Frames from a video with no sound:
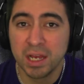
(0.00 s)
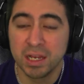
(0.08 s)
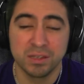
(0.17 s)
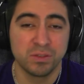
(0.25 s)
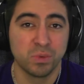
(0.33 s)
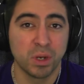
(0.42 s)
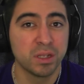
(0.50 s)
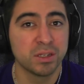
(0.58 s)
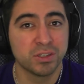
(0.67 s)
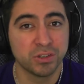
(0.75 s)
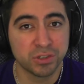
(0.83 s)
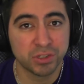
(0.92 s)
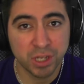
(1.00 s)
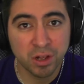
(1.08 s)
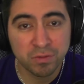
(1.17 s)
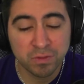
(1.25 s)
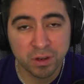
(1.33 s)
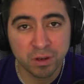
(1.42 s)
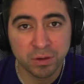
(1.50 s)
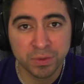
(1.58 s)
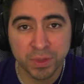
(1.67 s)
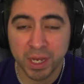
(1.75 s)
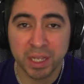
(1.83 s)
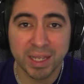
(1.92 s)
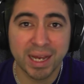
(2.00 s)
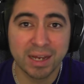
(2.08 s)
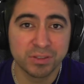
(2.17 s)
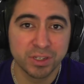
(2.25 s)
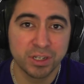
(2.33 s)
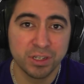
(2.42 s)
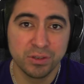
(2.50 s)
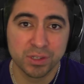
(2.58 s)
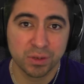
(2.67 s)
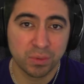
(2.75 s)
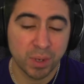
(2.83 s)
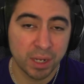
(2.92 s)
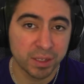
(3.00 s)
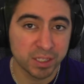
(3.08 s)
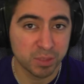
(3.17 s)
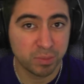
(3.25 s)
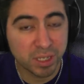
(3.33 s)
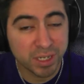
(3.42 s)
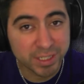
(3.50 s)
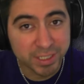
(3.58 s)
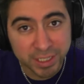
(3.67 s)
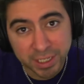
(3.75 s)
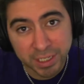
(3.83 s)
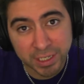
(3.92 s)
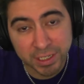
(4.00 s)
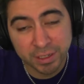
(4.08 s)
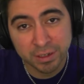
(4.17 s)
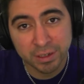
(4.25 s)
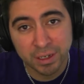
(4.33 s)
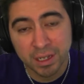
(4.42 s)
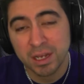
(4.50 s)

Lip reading: as well as your cell phone, that allows you to use it while it's plugged in